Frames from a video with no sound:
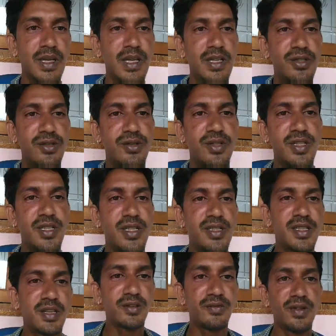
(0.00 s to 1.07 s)
So this is the
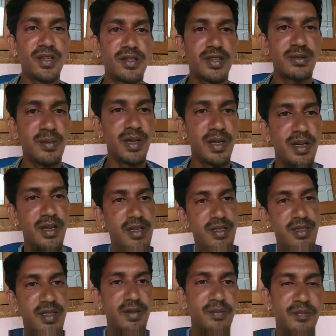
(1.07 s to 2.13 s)
quicksort
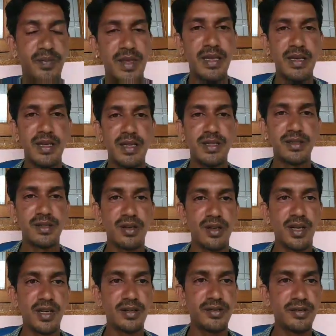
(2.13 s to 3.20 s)
mechanism. So
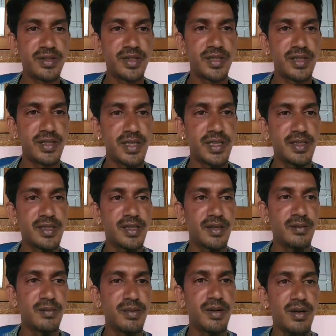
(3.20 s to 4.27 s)
let you see this
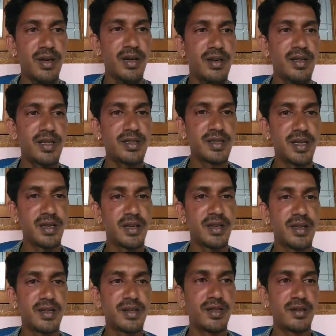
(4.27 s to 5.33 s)
example on this
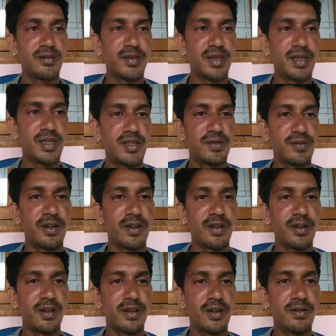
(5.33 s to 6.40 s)
algorithm is
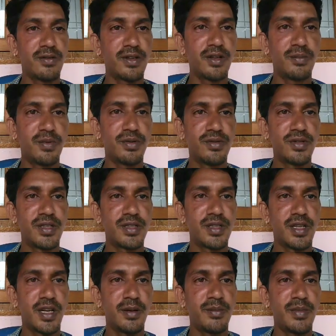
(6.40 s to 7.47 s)
whatever the procedure
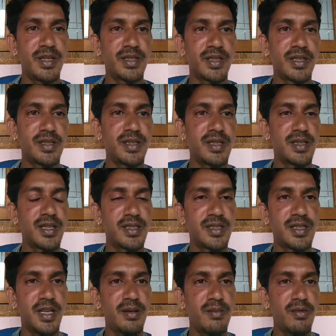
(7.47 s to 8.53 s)
I am discussing, the
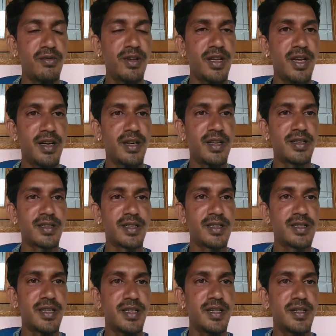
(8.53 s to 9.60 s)
same we can
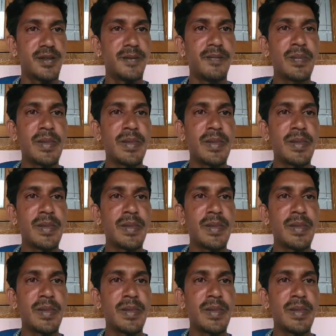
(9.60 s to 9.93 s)
discuss here.